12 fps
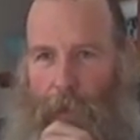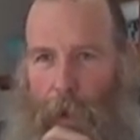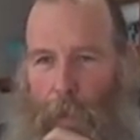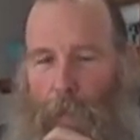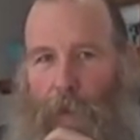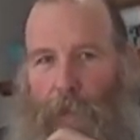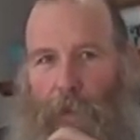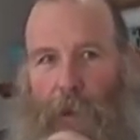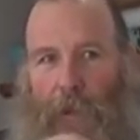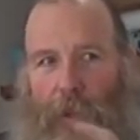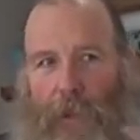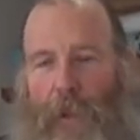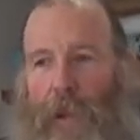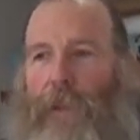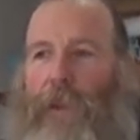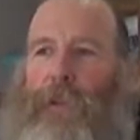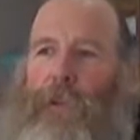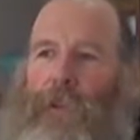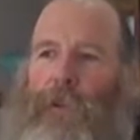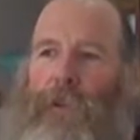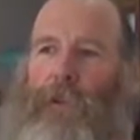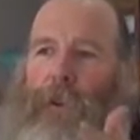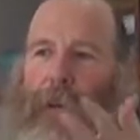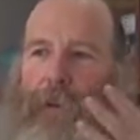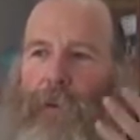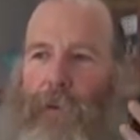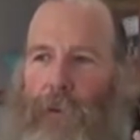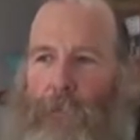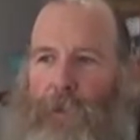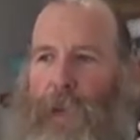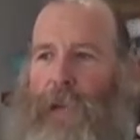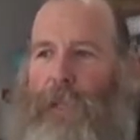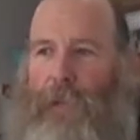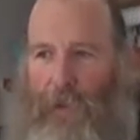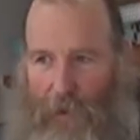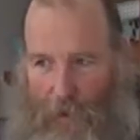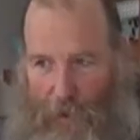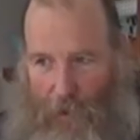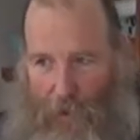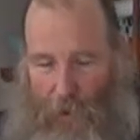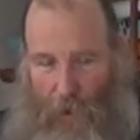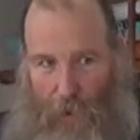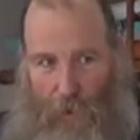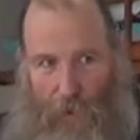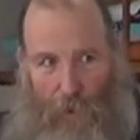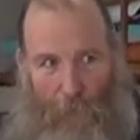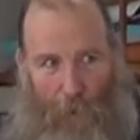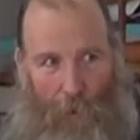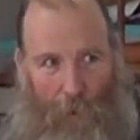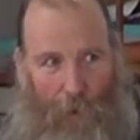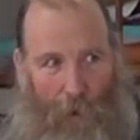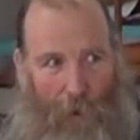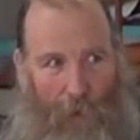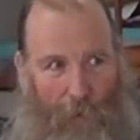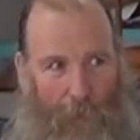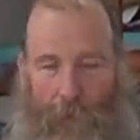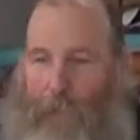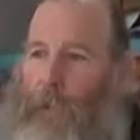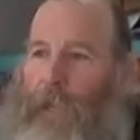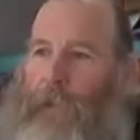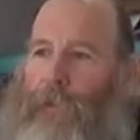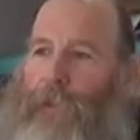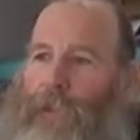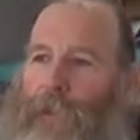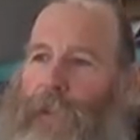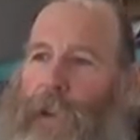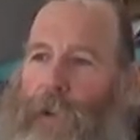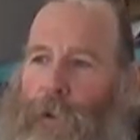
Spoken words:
Yep, and that's right. And the closer you are to an object, the more perspective is on that